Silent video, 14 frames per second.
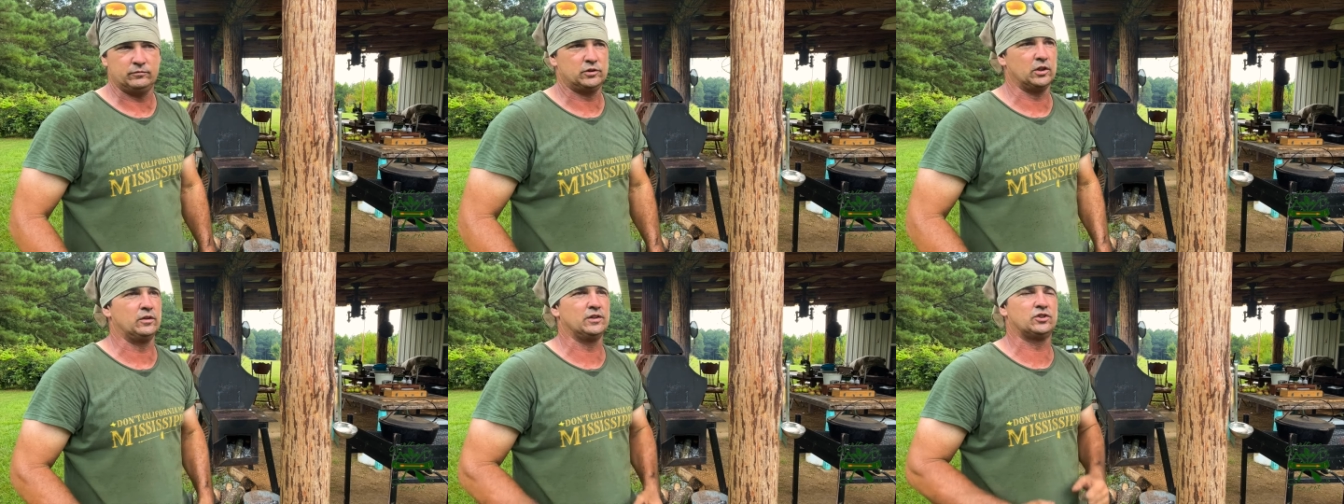
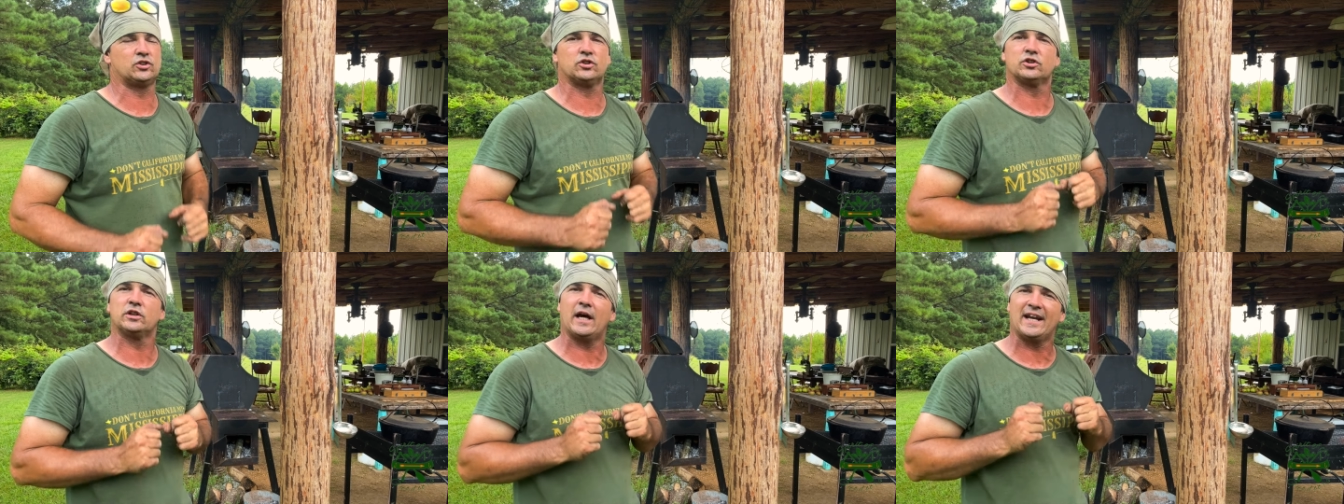So this
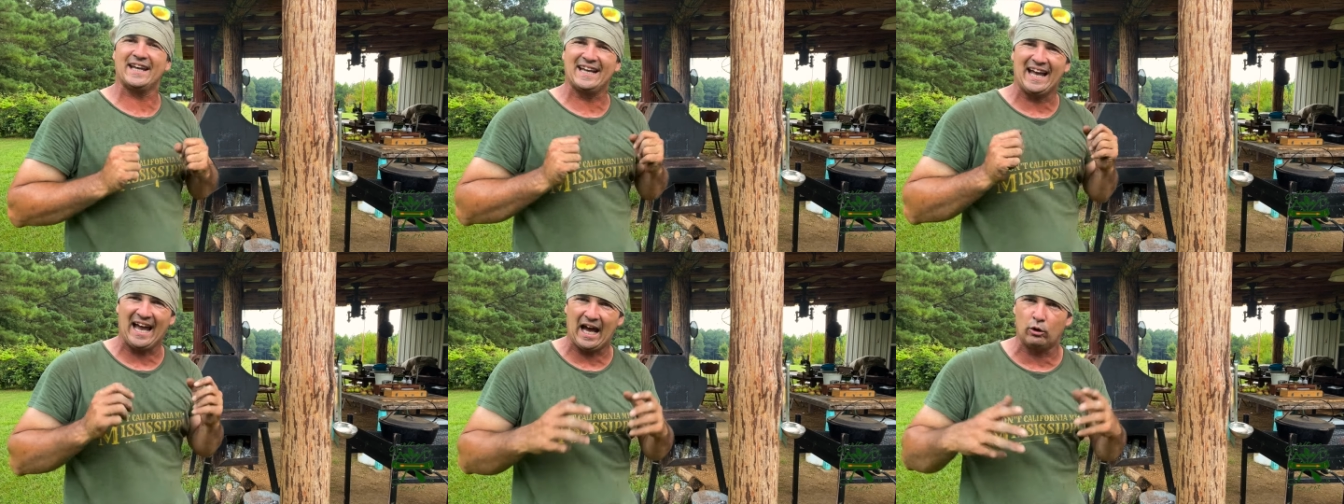is not a
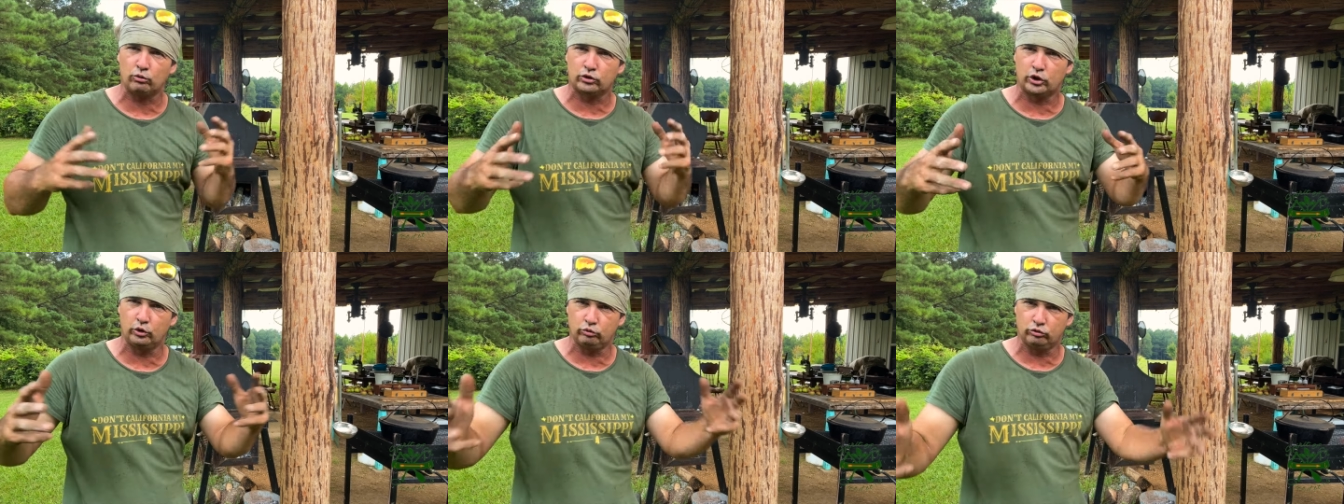how
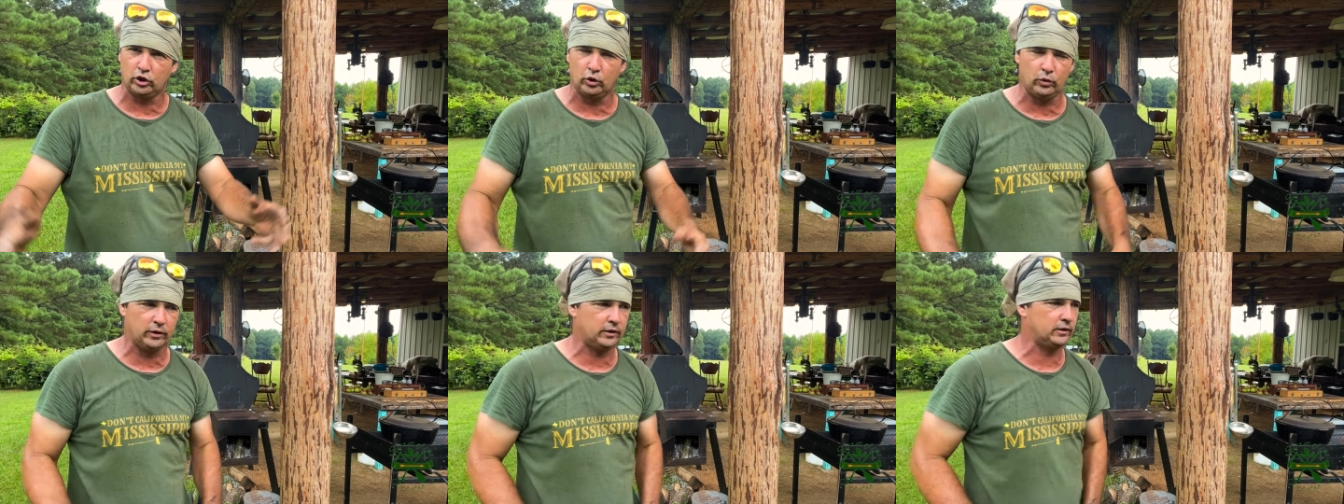to
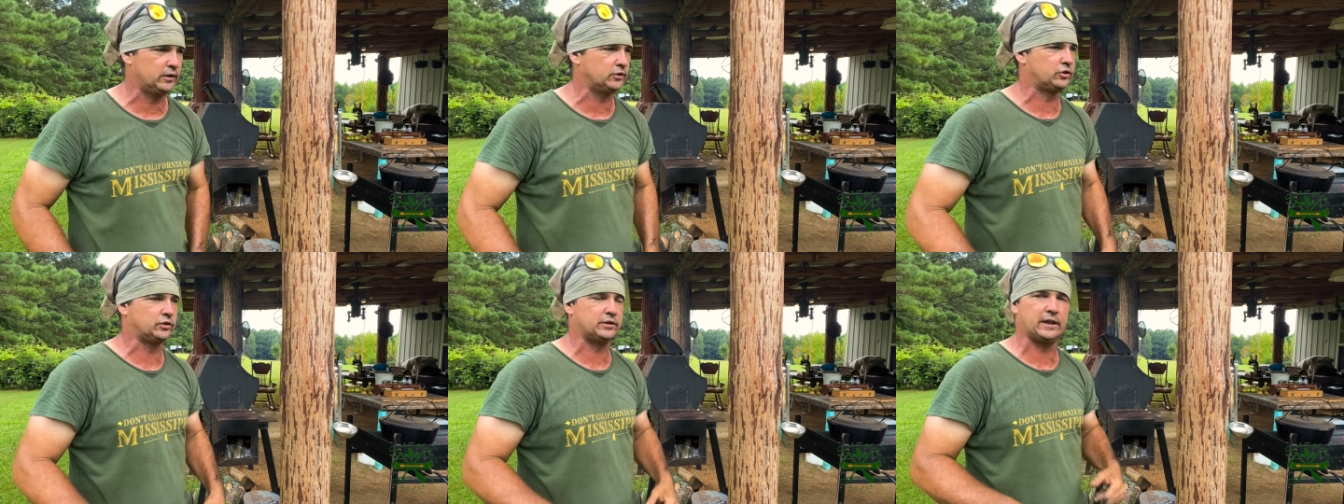do it.
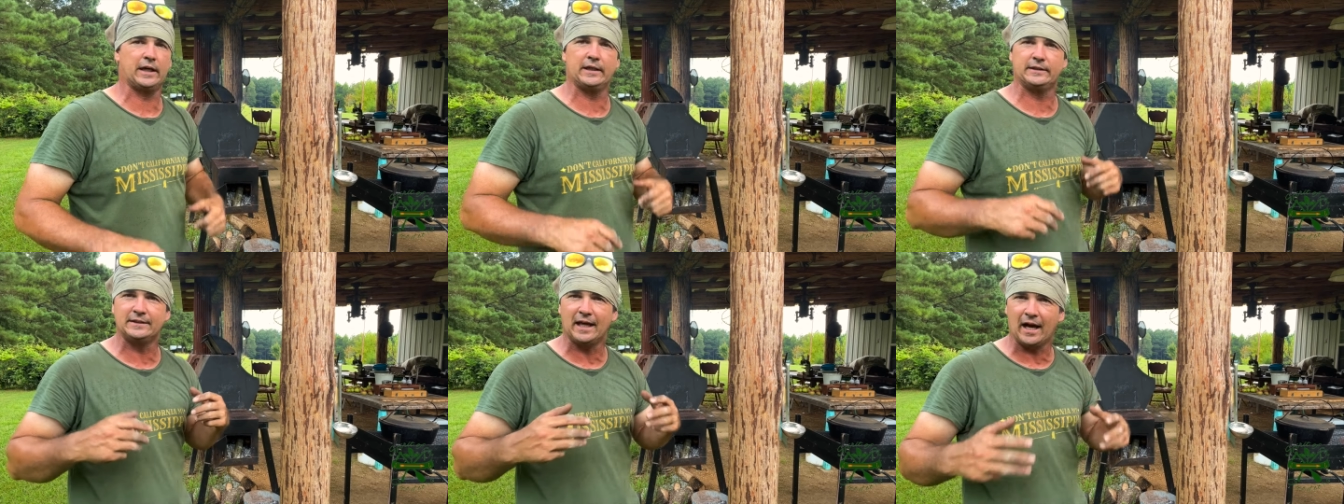This is a
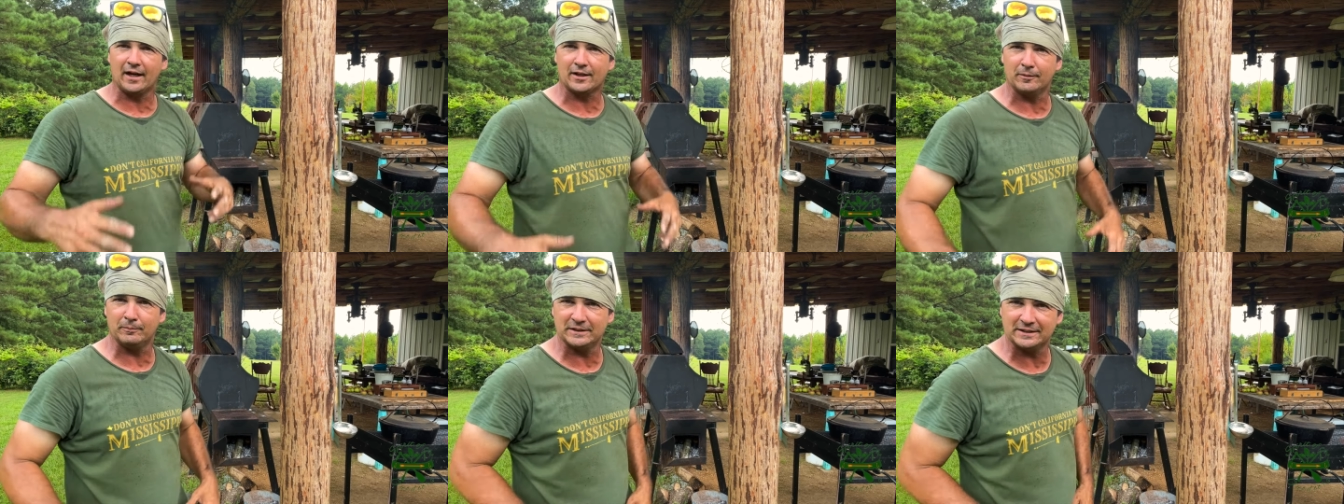
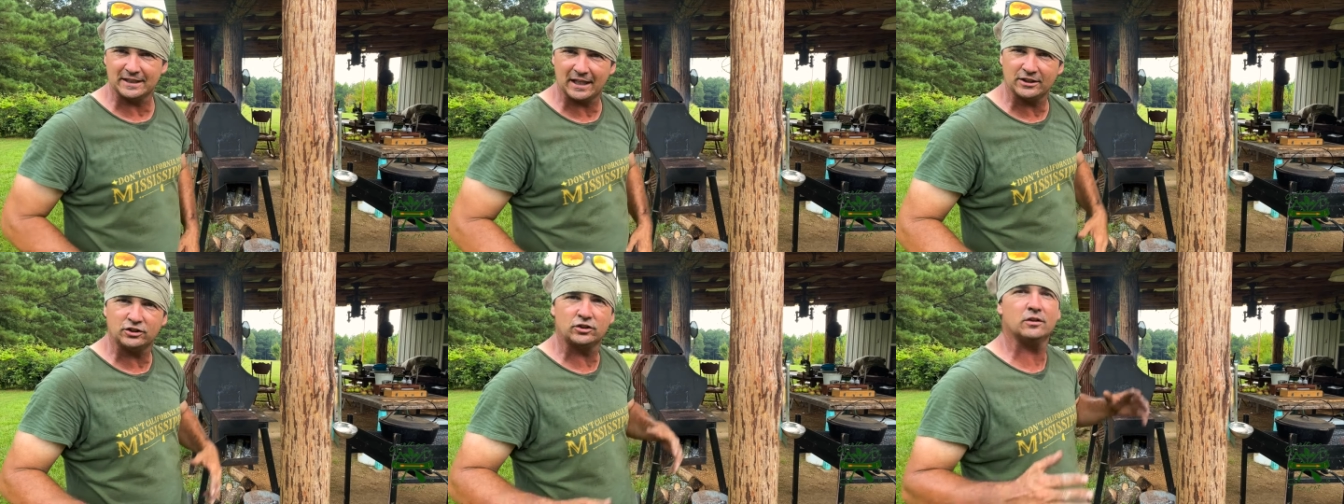
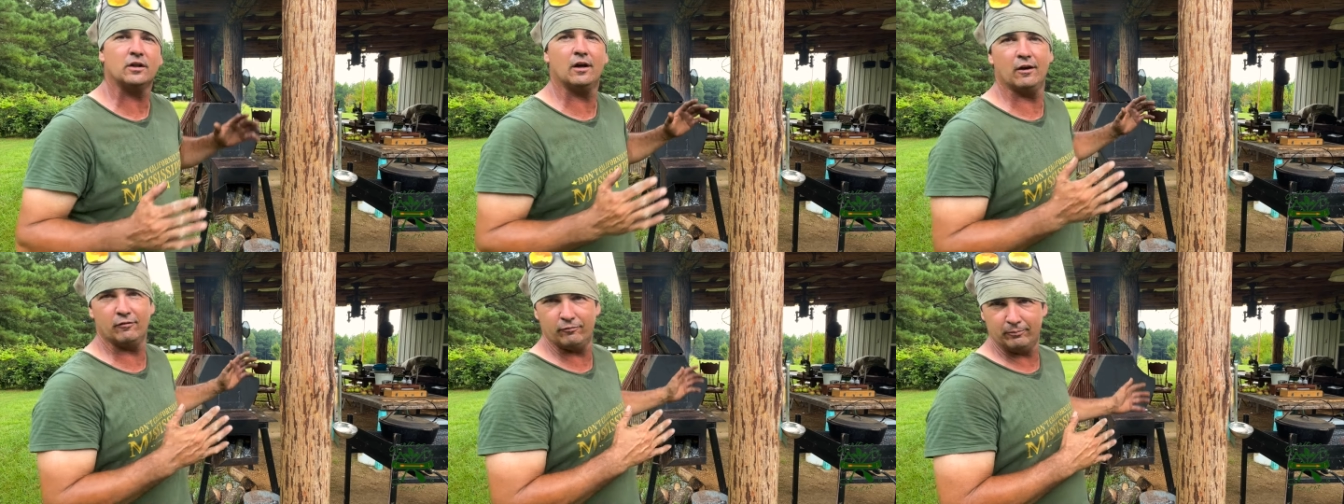documentation
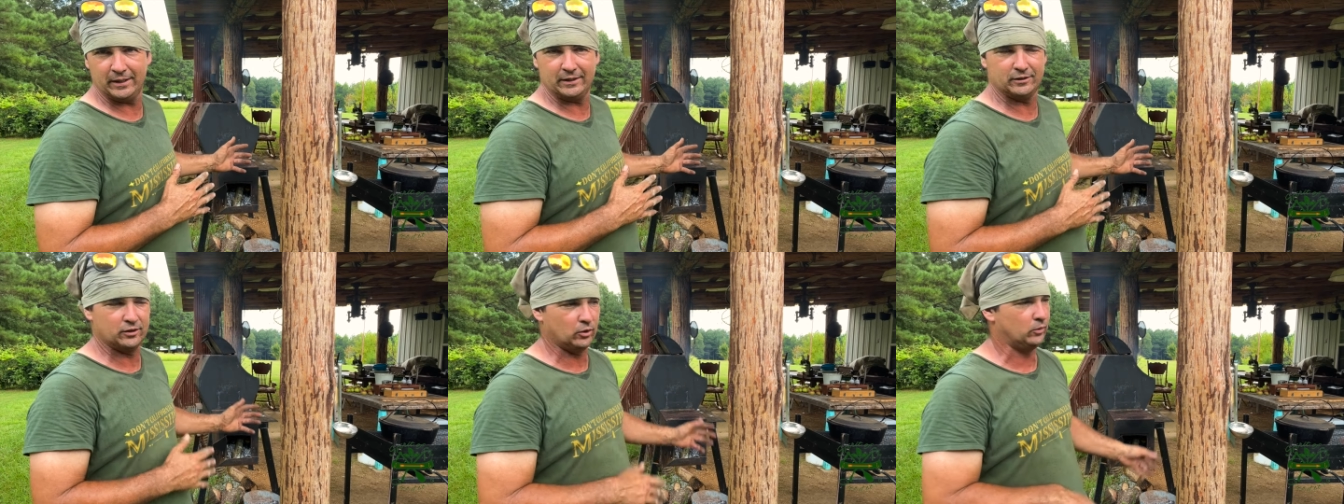of me
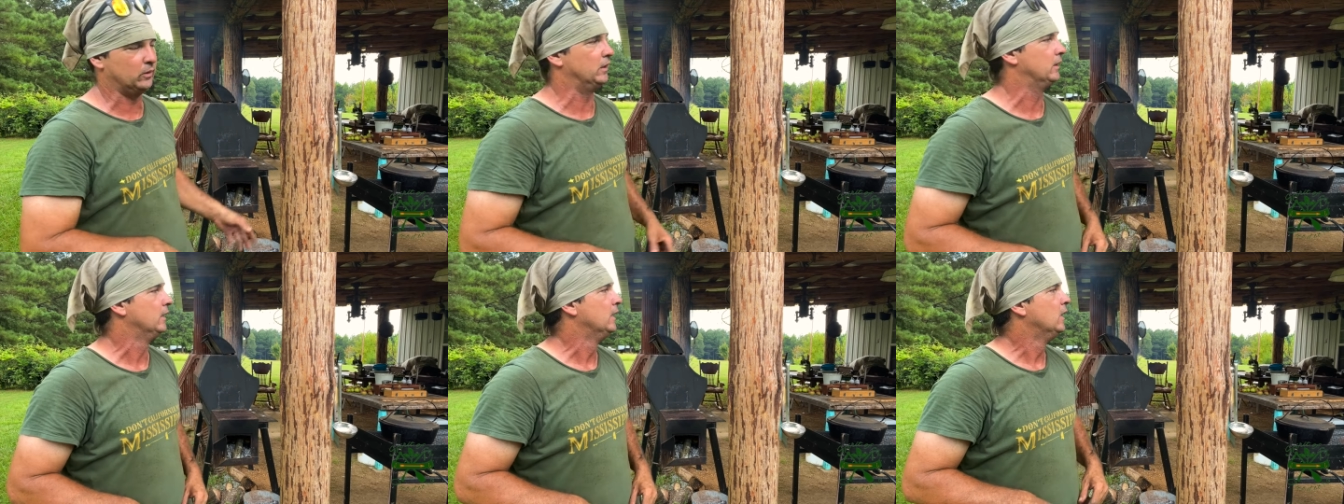doing
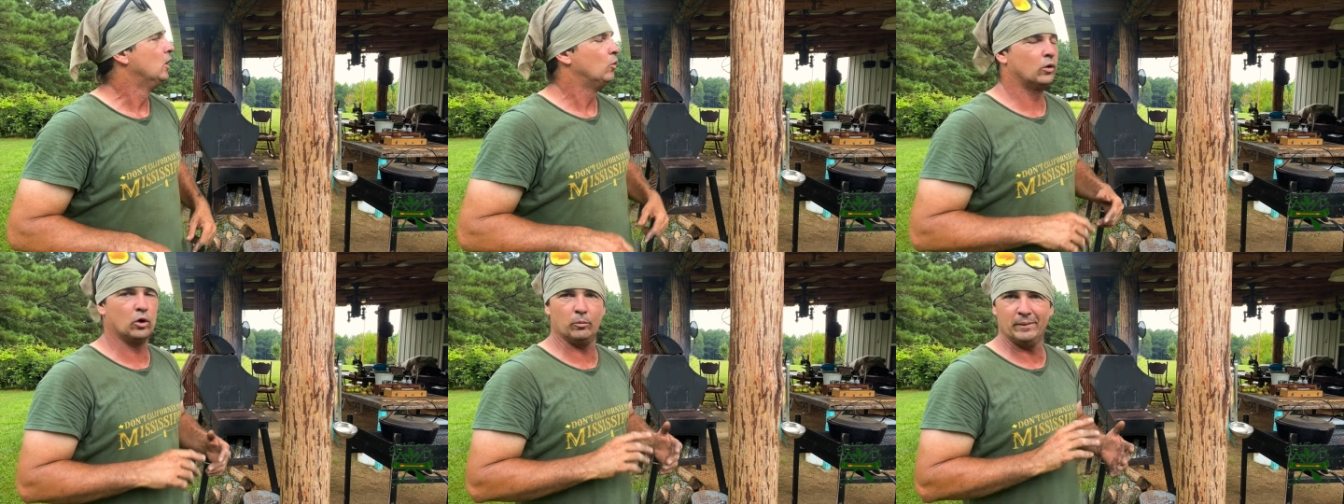it.
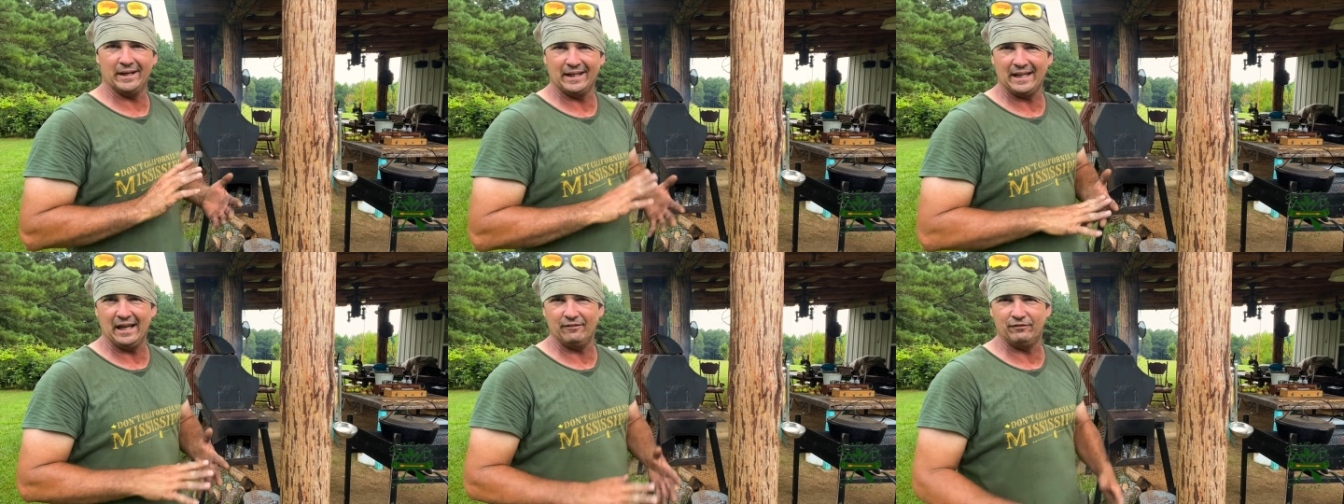We're going to
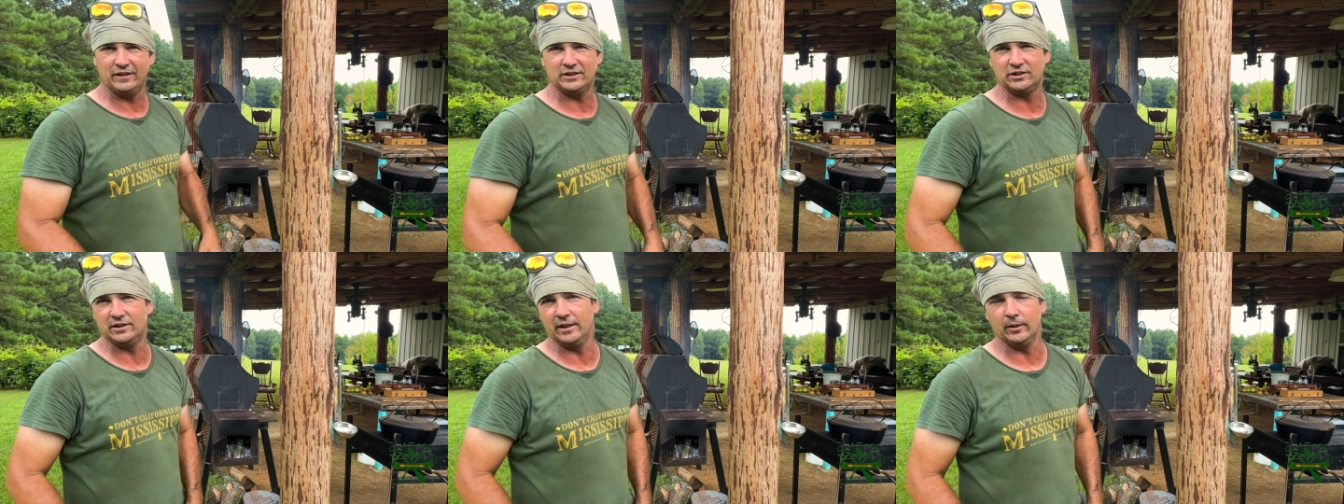make
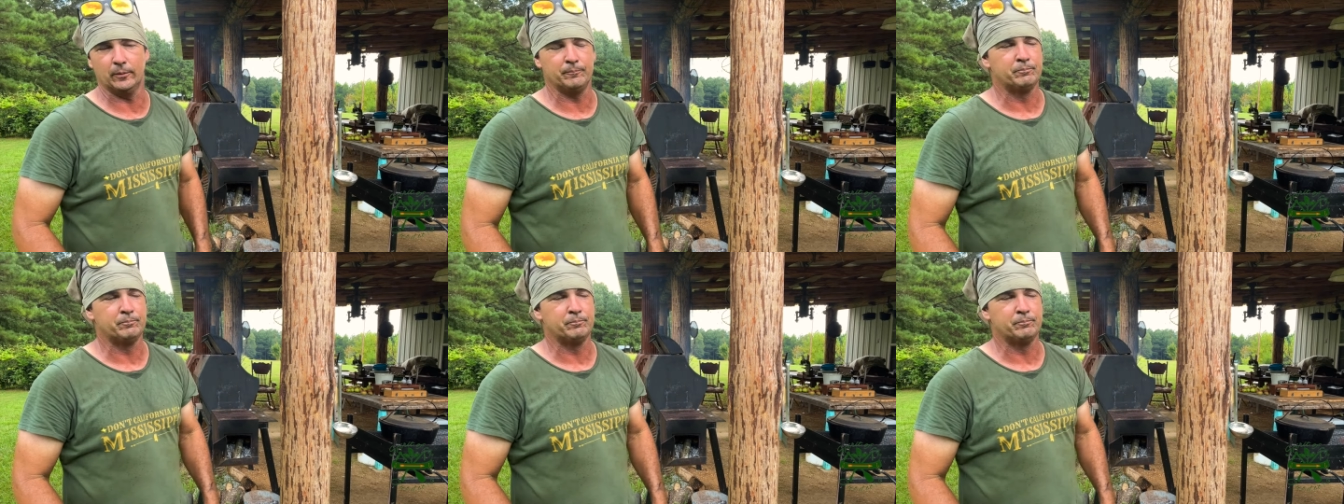catfish dip.